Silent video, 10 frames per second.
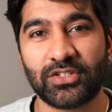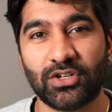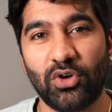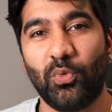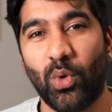
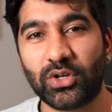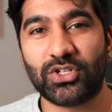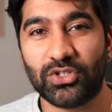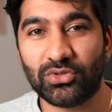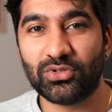know what
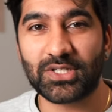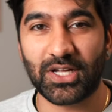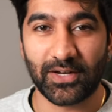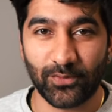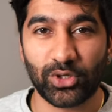to do to
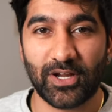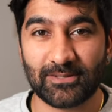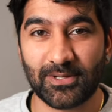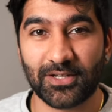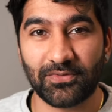kind of
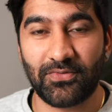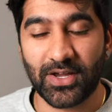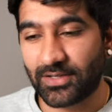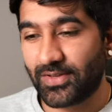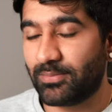organize myself
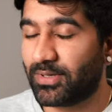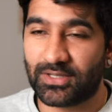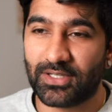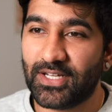effectively, but